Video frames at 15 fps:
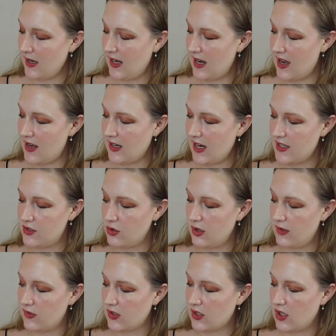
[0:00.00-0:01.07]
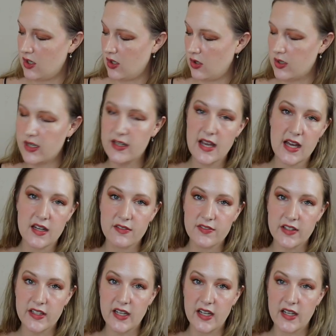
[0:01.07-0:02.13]
And I do have a code,
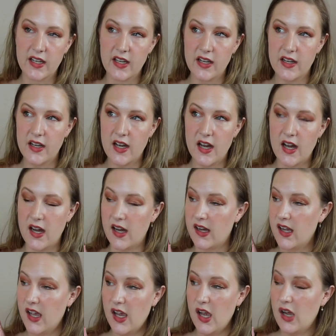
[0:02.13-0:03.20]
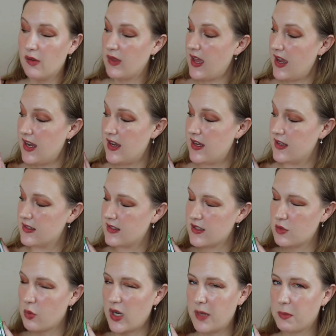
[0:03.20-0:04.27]
non-affiliated, uh, that is
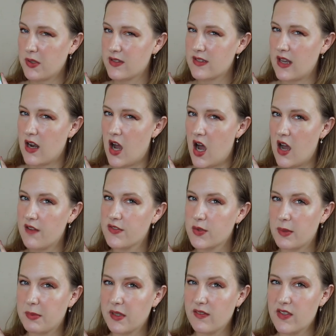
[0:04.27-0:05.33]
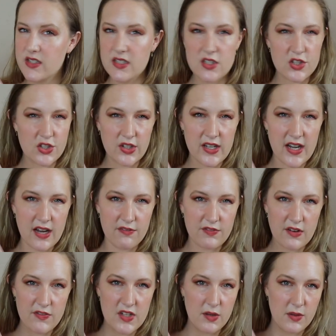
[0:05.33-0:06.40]
twenty percent off. So I believe this is thirty-nine
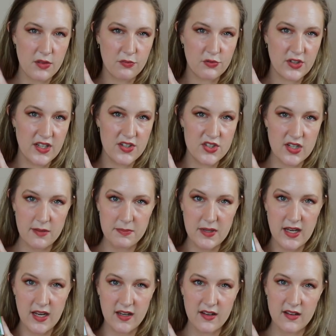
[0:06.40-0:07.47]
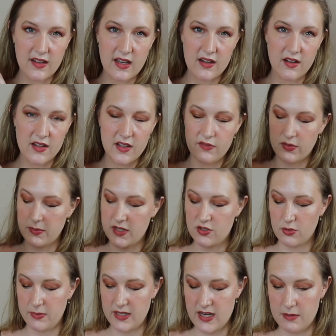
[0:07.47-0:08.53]
fifty with free shipping. Again, all the information
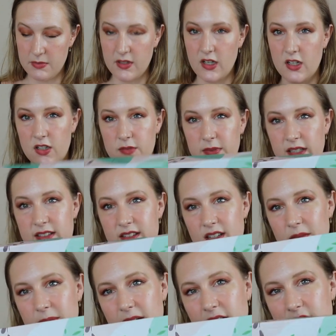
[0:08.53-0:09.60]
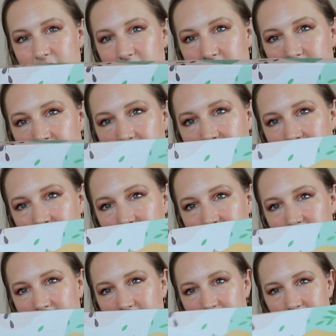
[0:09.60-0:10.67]
will be down below. But isn't their packaging so
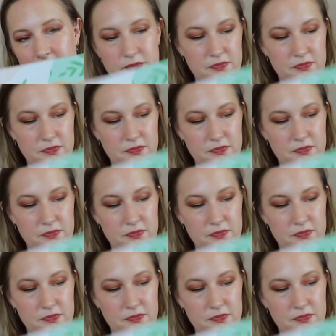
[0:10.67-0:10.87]
cute?